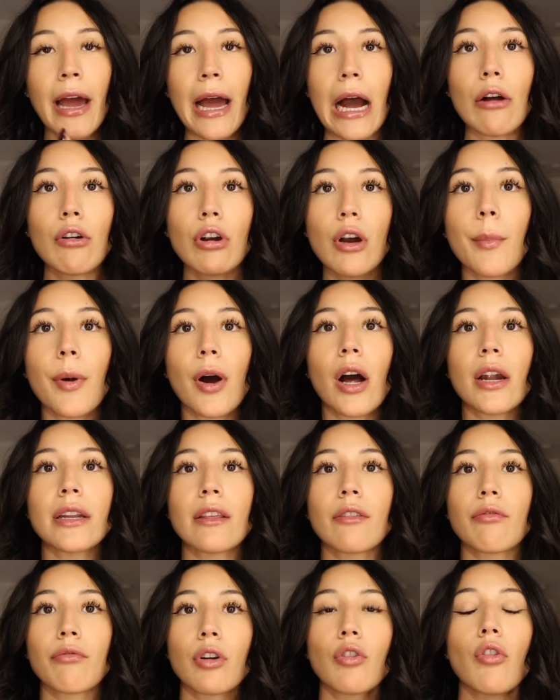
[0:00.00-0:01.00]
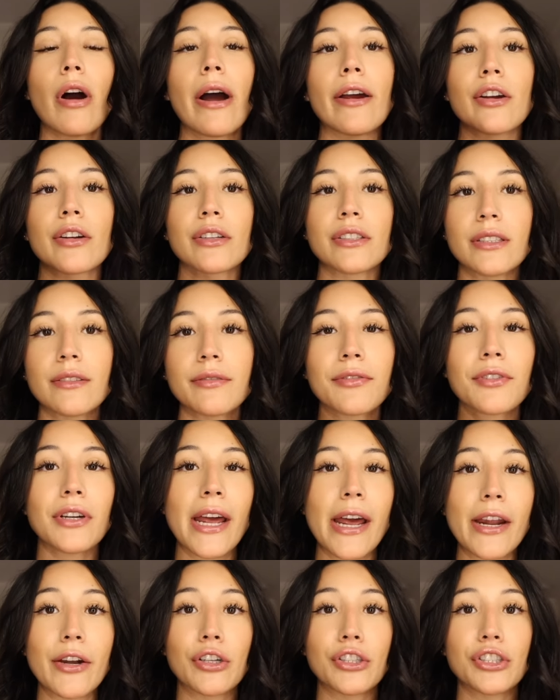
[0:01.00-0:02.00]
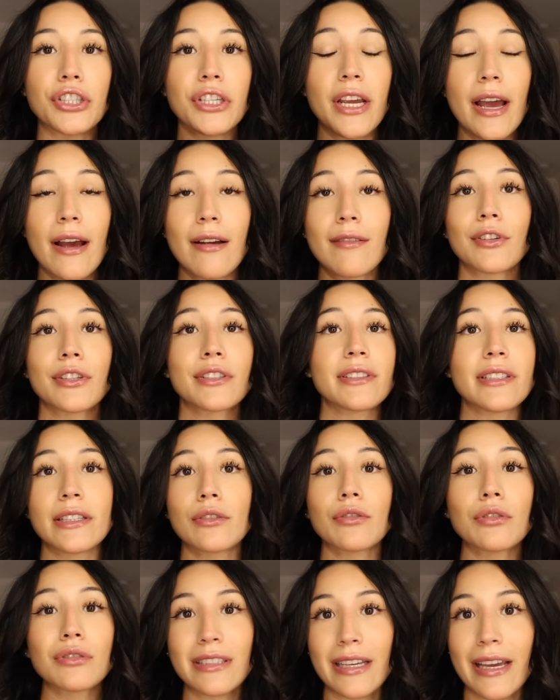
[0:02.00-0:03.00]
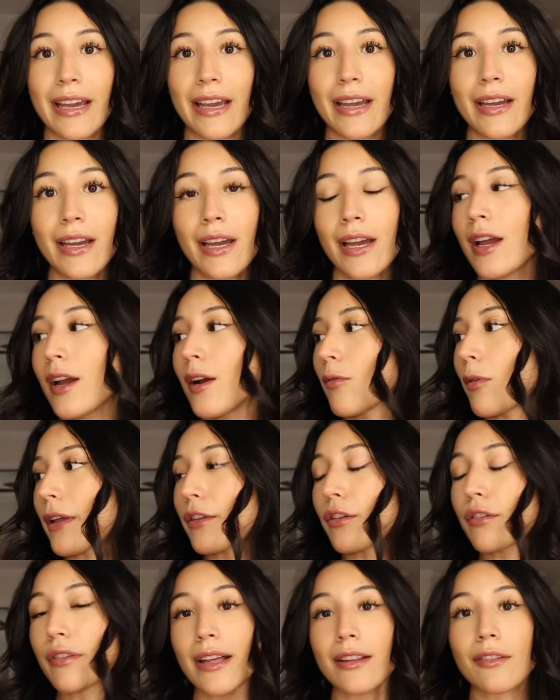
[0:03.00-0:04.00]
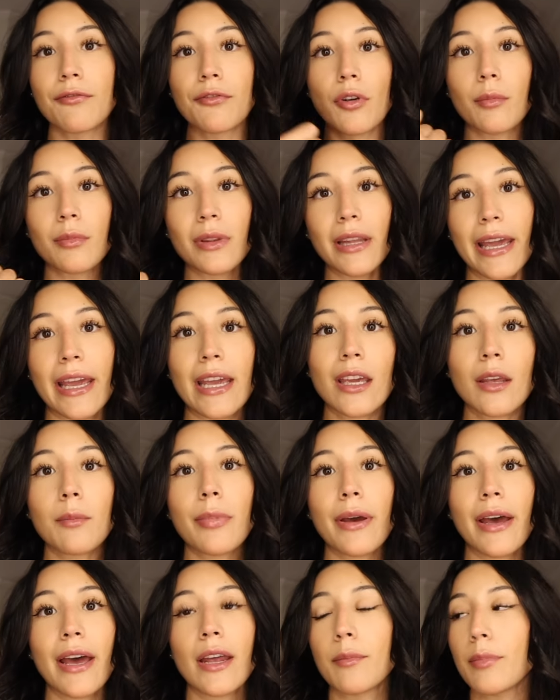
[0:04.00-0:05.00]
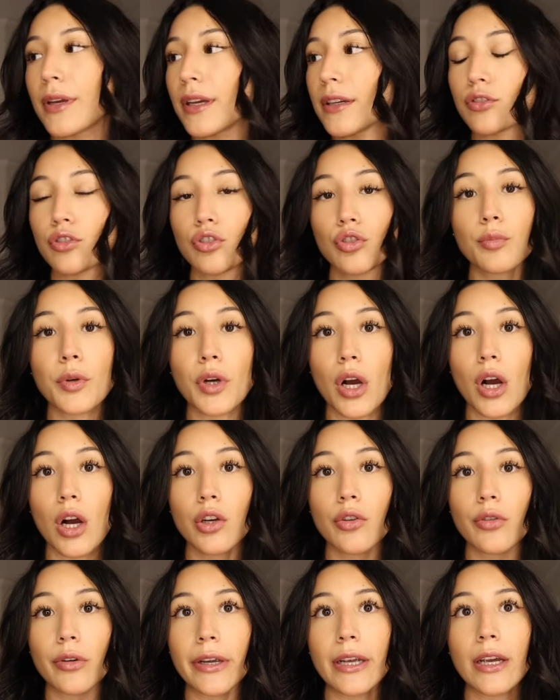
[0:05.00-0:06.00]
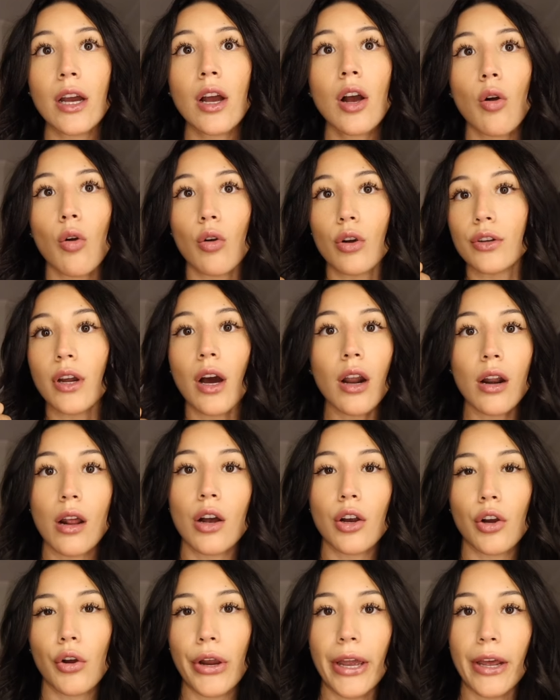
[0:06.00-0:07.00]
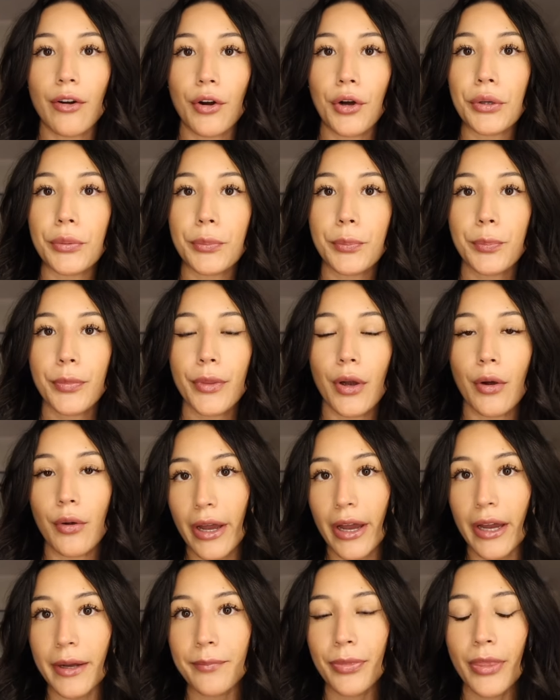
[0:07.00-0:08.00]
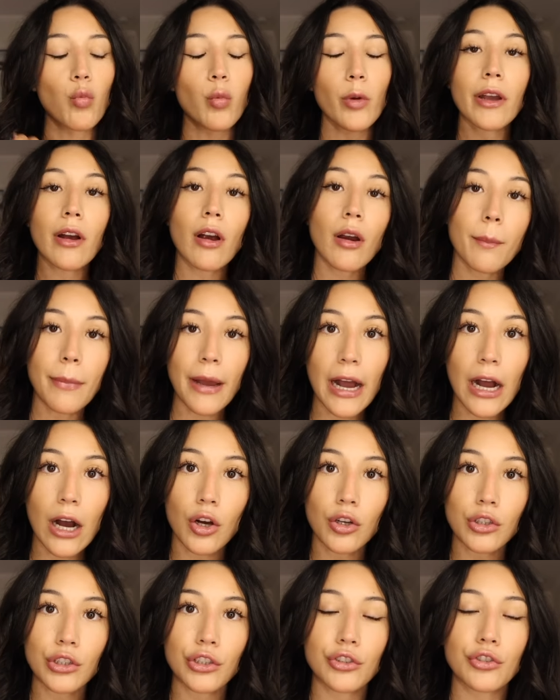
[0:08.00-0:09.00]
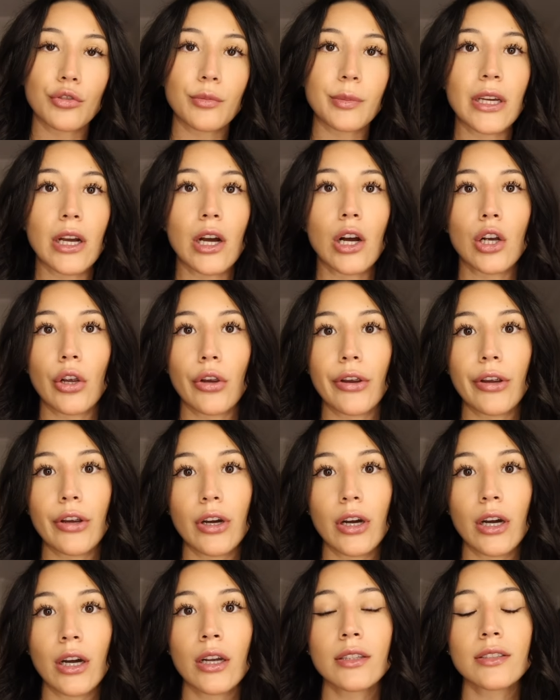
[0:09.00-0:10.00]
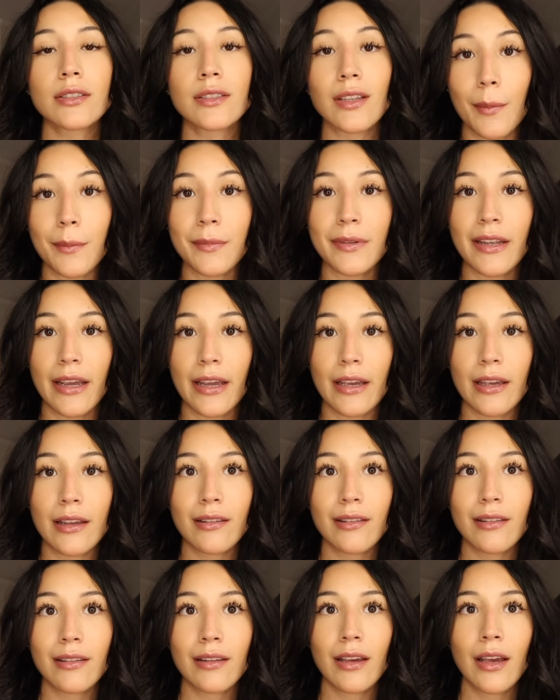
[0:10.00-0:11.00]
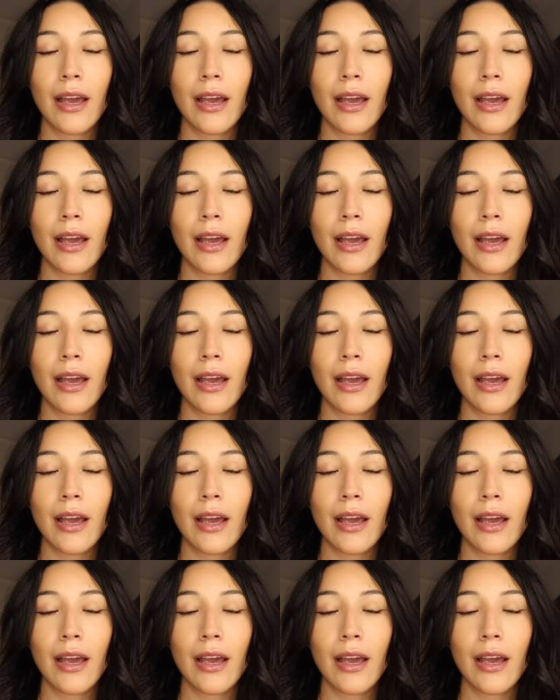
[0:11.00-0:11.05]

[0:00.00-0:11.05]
Our bodies require different energy every single day, whether that's from laying in bed, being super hungry, or not hungry at all, okay? We are bound to be hungrier some days